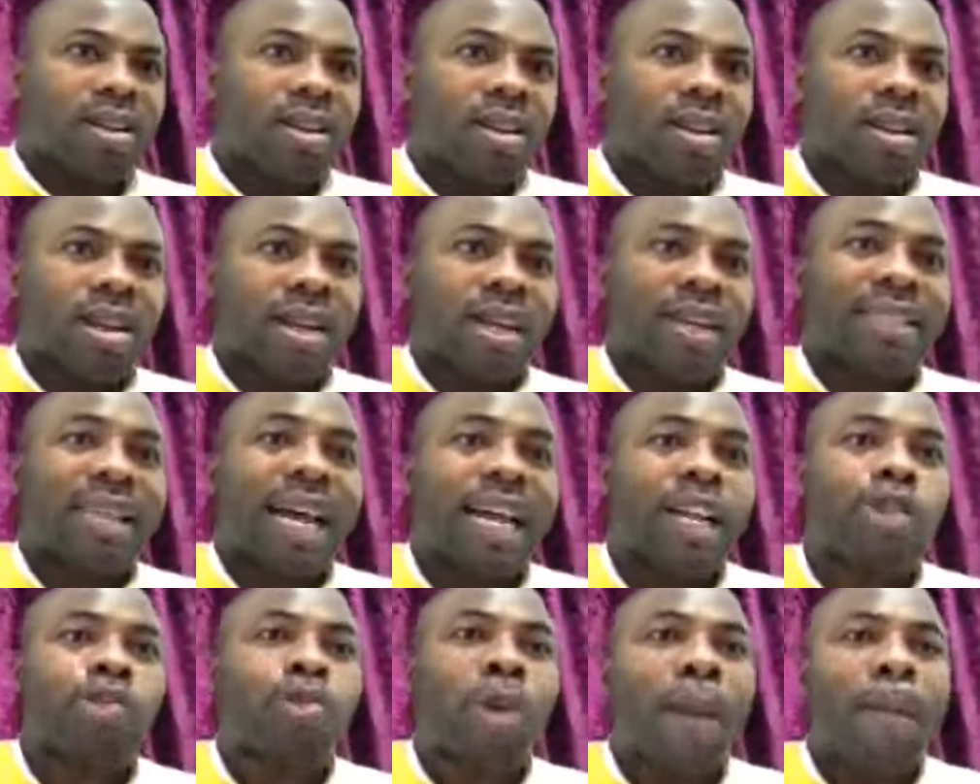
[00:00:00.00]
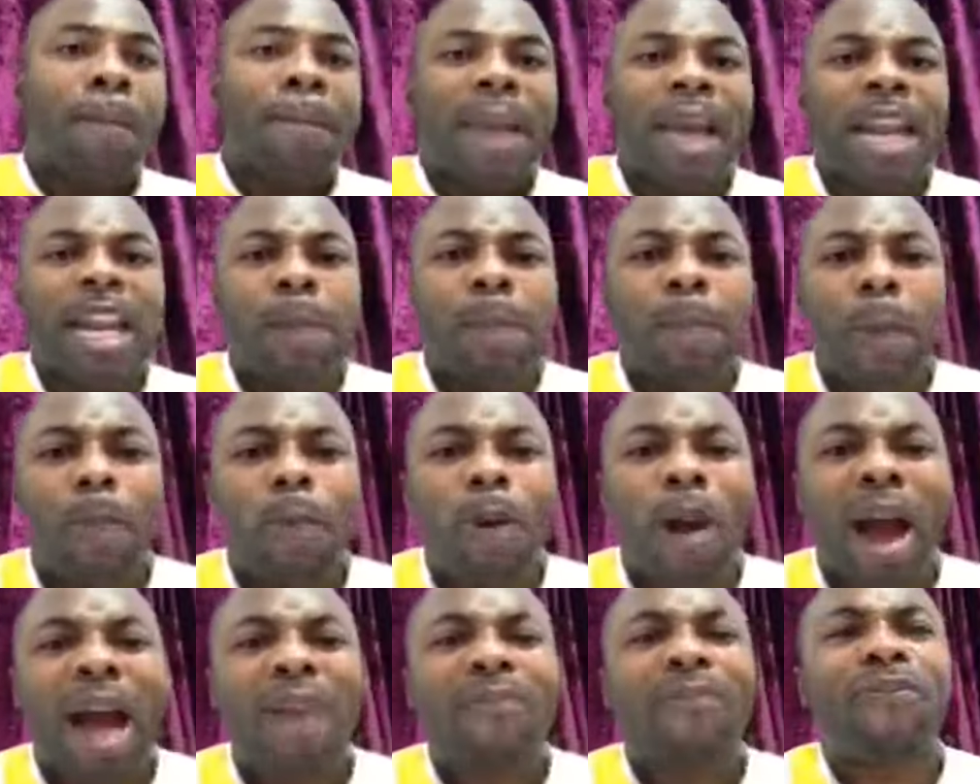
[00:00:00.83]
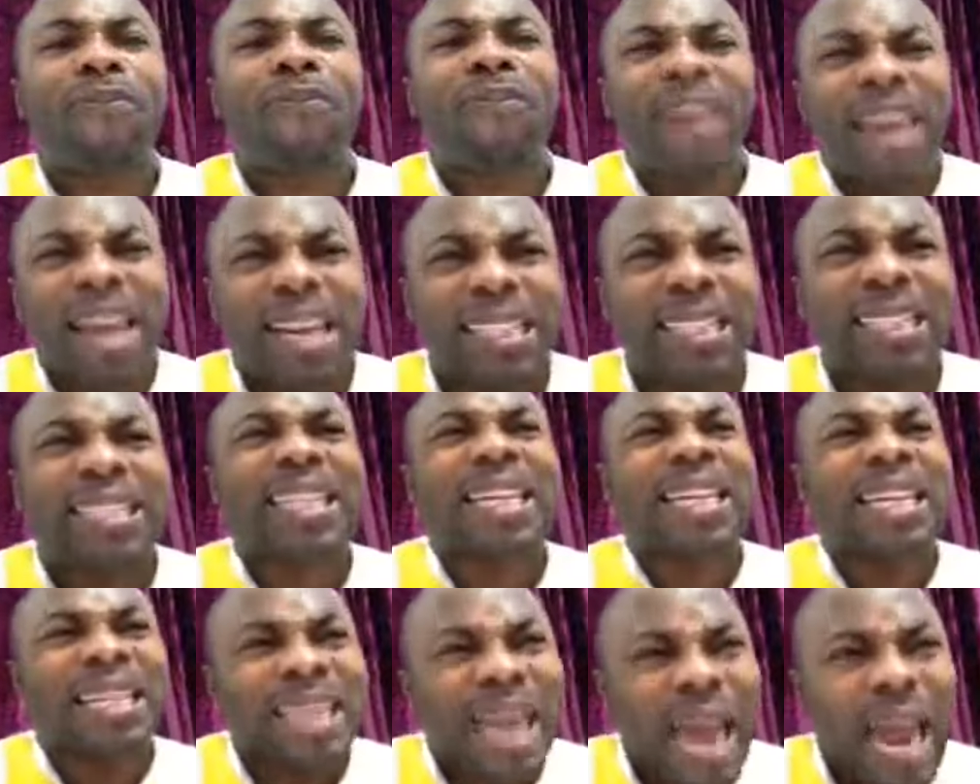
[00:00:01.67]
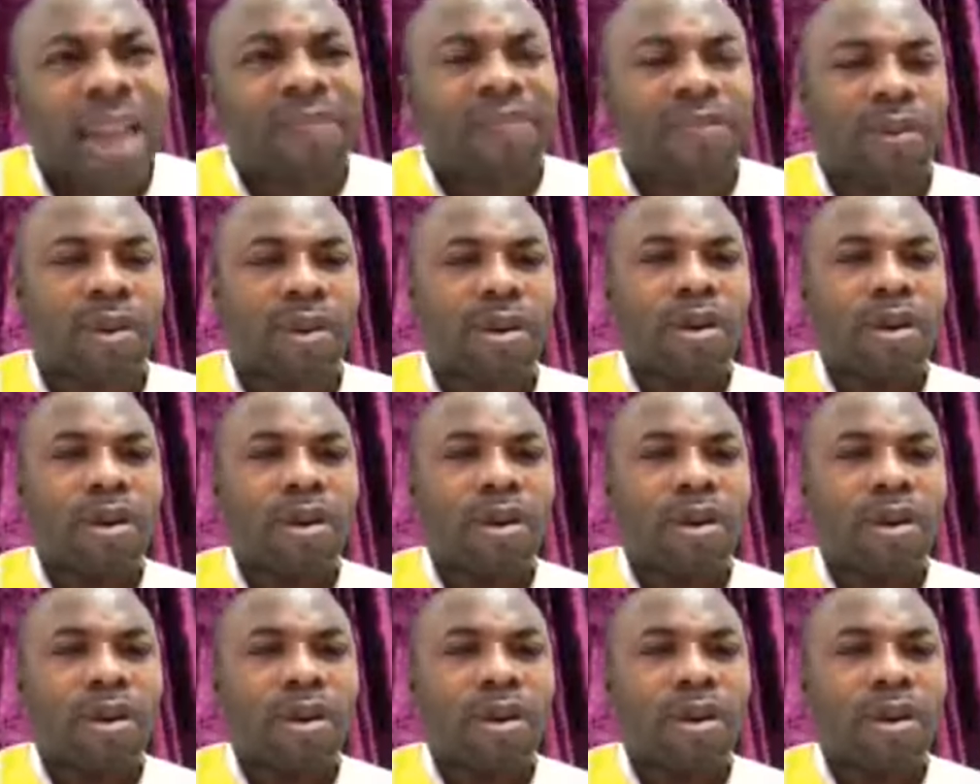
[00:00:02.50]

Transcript: And that is why many people have failed in life.